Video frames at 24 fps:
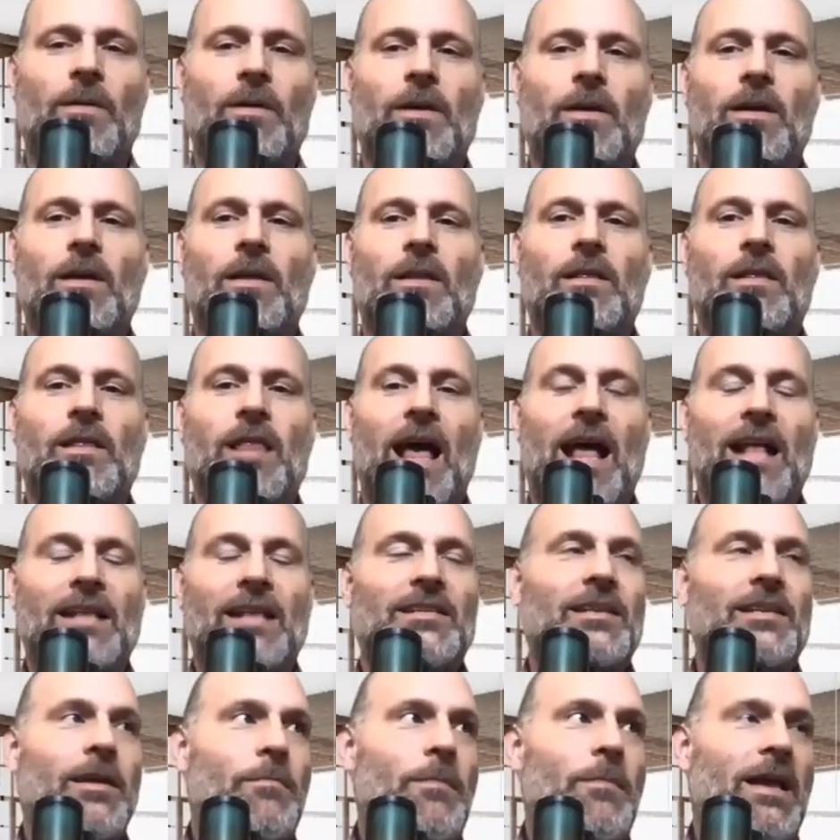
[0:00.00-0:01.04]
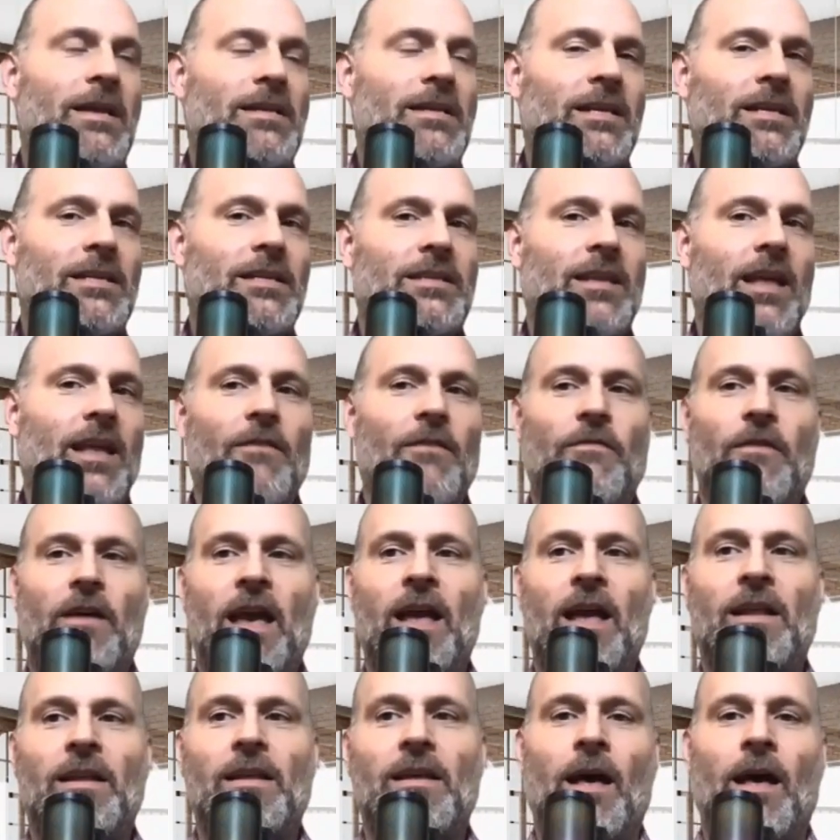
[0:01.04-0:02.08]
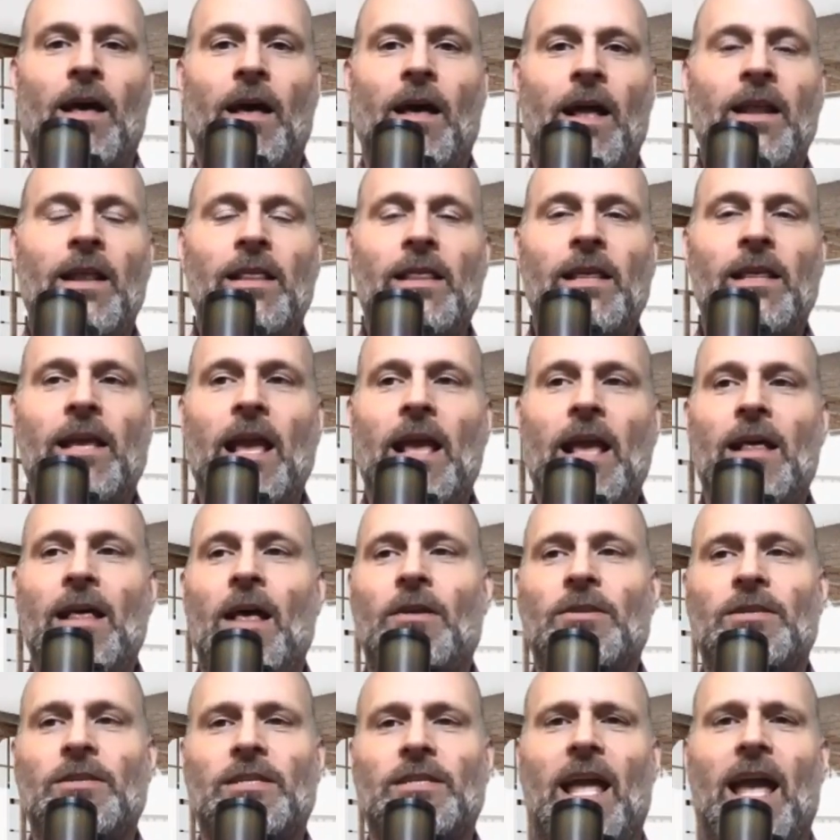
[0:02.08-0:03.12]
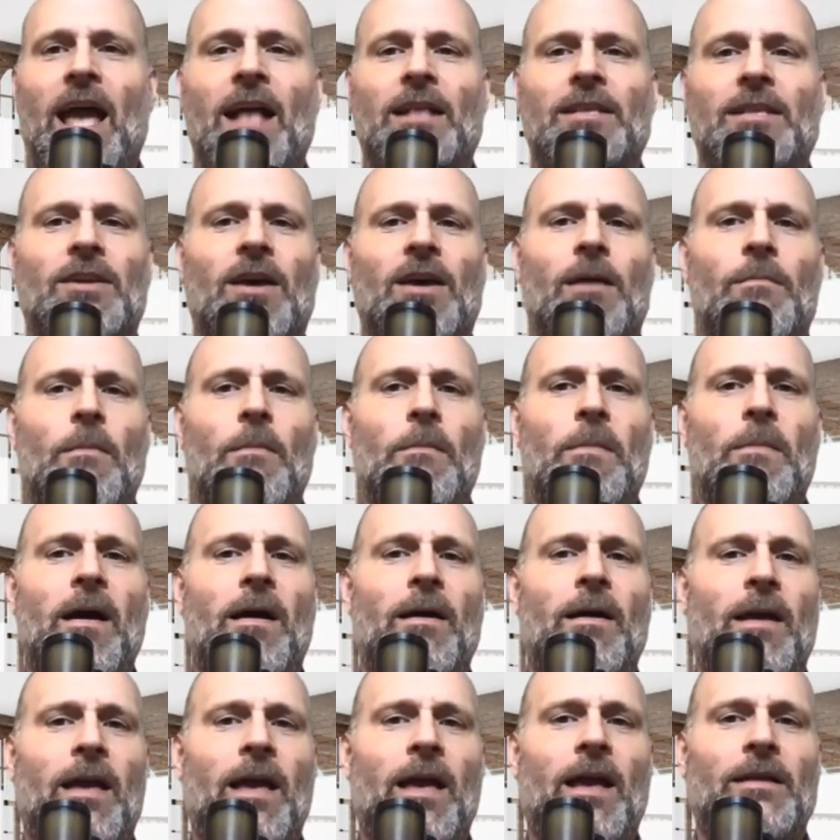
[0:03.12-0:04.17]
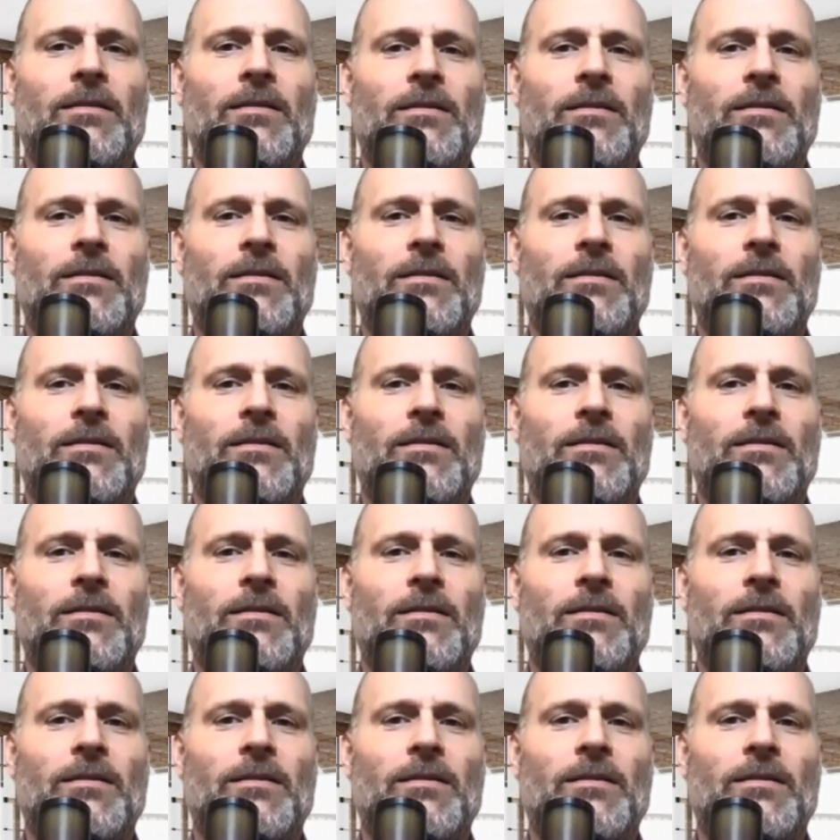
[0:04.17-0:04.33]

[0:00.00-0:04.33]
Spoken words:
that's the amazing stuff, Ed. Anything else to add, Tom, about Ed?